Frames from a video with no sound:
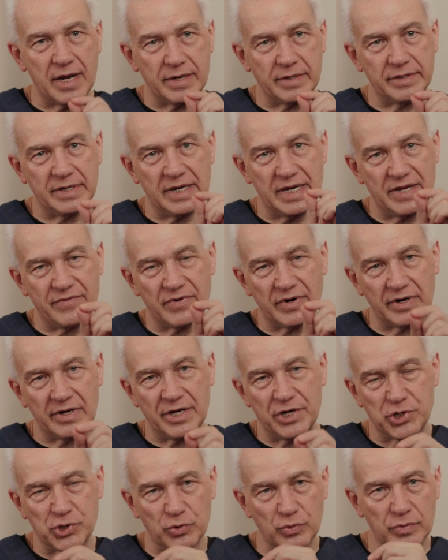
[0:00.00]
and deliver
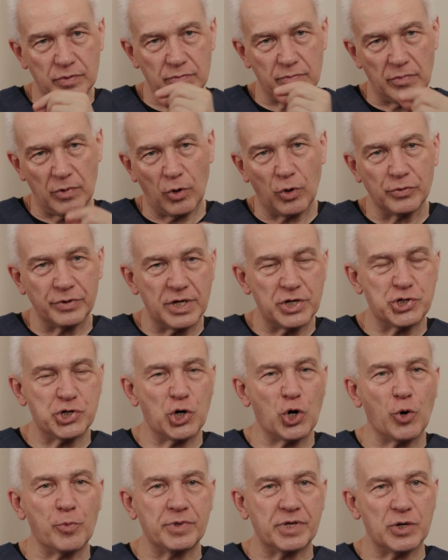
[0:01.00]
lesion on the
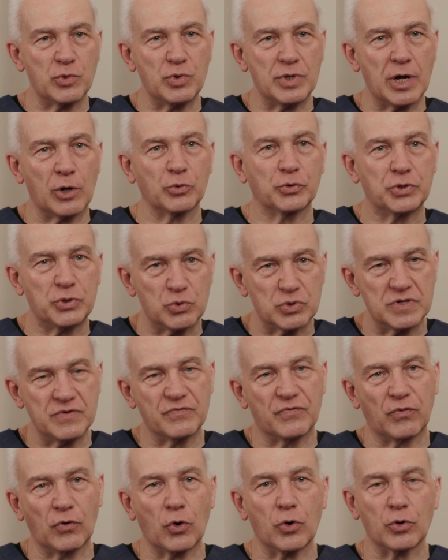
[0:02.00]
geometry without using
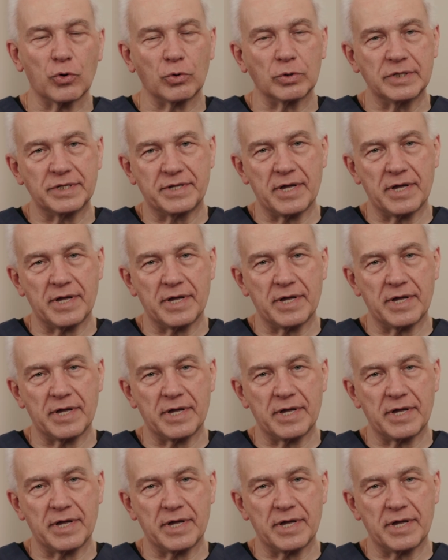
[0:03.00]
fluoro all the